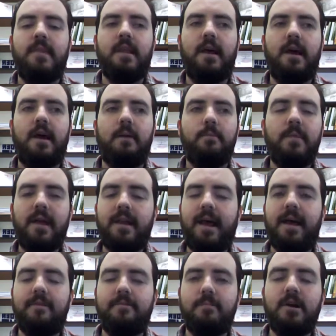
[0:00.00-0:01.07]
Men
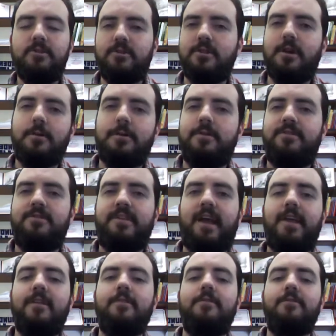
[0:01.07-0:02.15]
have much lower
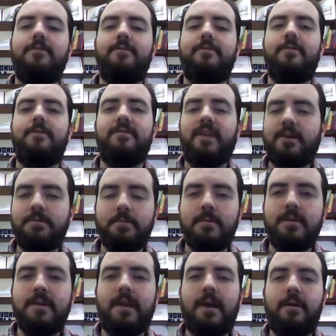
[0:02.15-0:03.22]
standards for
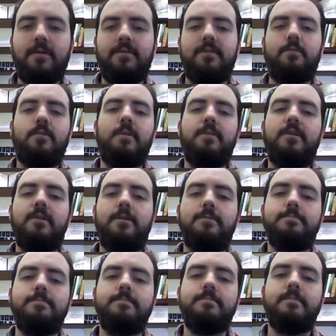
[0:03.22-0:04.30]
sexual encounters than women do.
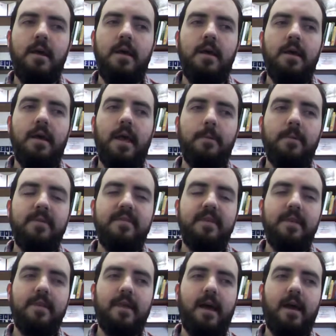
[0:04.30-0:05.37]
And we
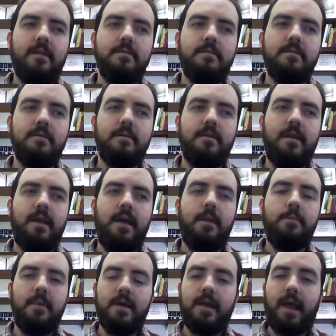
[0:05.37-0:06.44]
see that
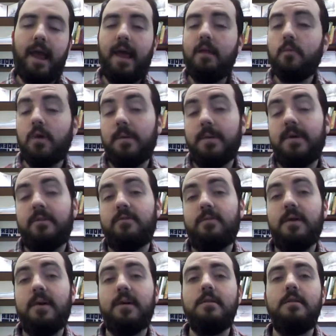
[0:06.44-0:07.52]
in men and women as
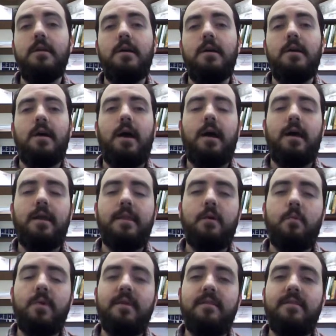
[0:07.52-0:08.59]
well,
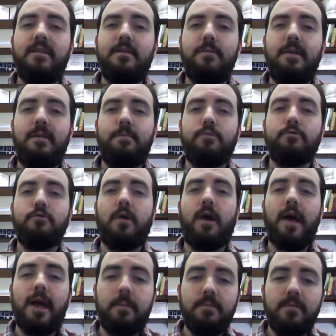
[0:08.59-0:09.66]
that we tend to be
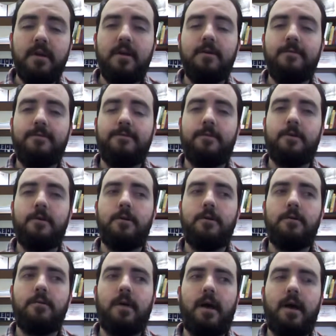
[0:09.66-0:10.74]
primed
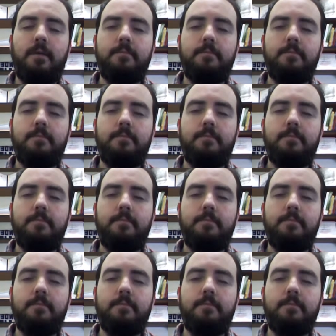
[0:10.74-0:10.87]
for